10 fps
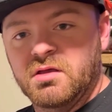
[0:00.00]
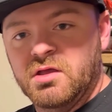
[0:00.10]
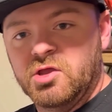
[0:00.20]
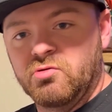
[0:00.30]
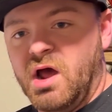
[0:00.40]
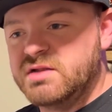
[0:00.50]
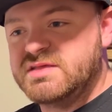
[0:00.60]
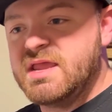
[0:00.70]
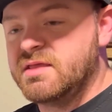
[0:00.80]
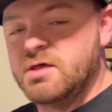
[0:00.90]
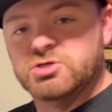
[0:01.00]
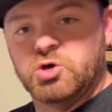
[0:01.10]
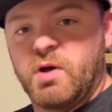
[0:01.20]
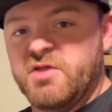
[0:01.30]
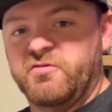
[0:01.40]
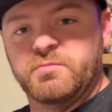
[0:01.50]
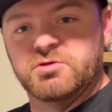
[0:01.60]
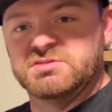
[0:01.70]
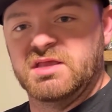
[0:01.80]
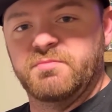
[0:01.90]
You're not taking those away from your
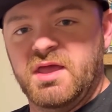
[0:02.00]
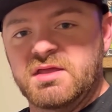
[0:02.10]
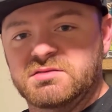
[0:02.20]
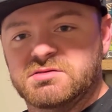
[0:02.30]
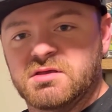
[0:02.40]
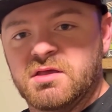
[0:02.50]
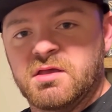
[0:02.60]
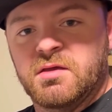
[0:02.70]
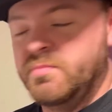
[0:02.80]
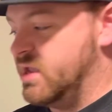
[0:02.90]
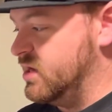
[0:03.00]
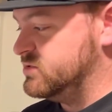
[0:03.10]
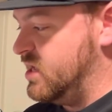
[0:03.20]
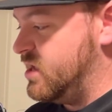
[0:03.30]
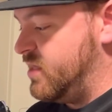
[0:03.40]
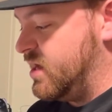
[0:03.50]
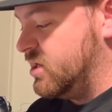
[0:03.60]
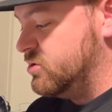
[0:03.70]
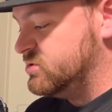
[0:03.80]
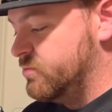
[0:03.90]
teammates because they can
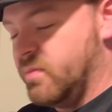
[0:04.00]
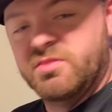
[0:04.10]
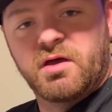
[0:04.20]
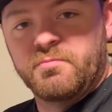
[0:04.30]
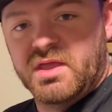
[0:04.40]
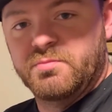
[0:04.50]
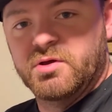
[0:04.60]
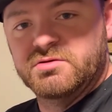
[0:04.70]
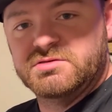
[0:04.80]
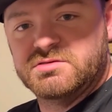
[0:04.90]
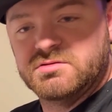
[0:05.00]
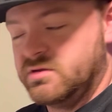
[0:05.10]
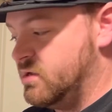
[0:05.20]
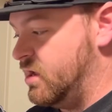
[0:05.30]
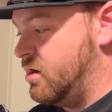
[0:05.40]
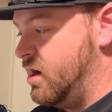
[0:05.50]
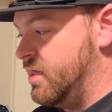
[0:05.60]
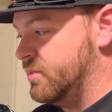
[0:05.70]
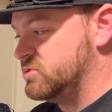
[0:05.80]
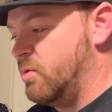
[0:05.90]
use the mid boosts and
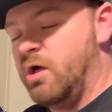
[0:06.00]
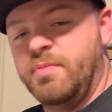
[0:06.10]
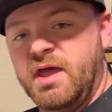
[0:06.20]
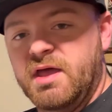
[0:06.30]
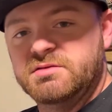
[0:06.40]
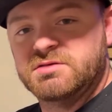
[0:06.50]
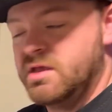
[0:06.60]
the small pads.